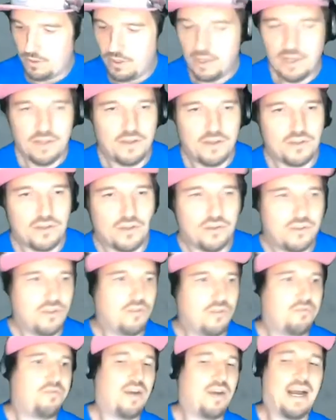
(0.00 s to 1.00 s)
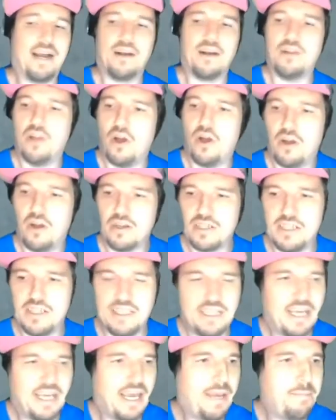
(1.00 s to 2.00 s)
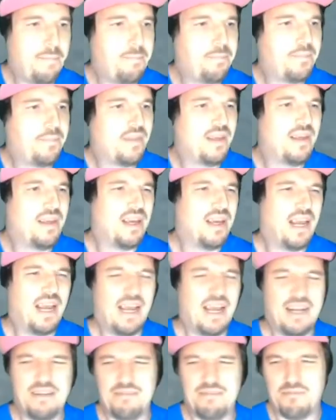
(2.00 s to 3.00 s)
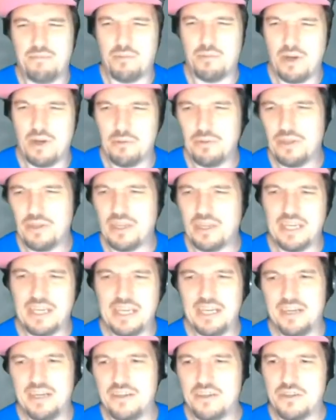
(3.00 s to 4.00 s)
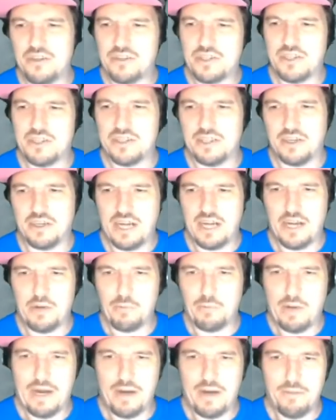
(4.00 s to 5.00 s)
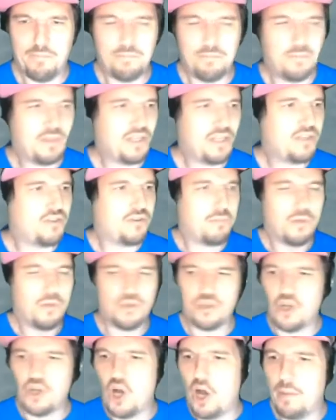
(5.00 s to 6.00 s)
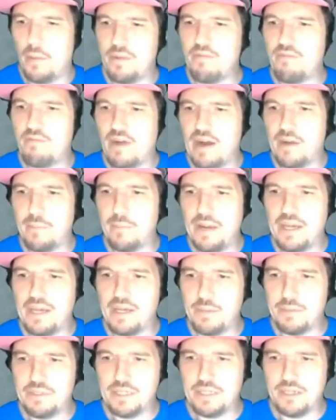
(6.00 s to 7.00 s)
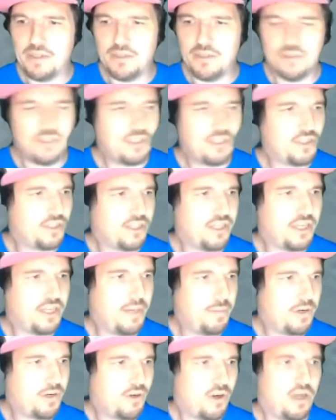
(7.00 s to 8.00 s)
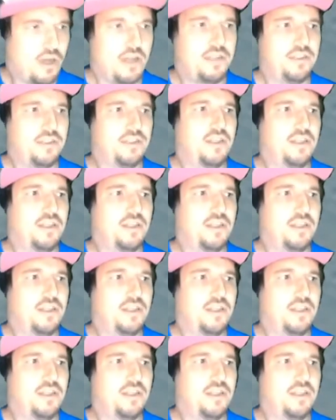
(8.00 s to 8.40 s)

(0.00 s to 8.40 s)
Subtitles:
There's also fire logs in the game, and we're not really going to get into those because they're kind of rare, but these are the most common fire-making materials that you're going to come across,